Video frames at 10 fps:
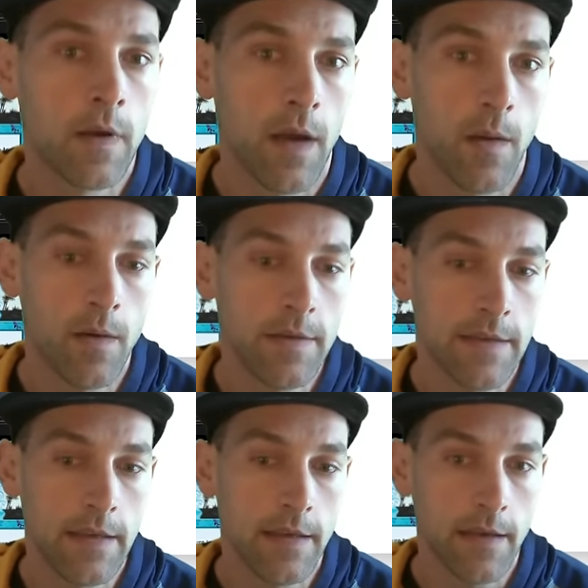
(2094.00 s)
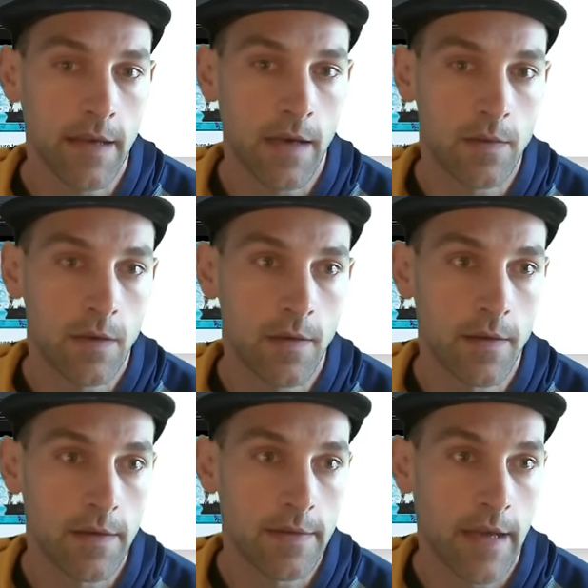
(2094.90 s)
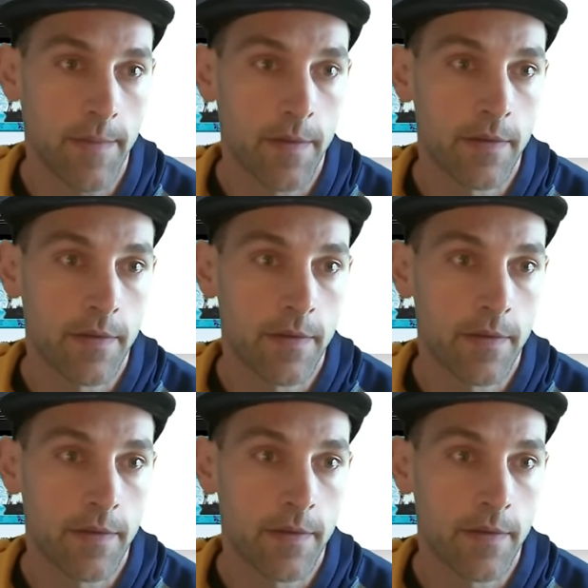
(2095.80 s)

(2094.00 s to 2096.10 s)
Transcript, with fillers: I want to see how low they're going to tap.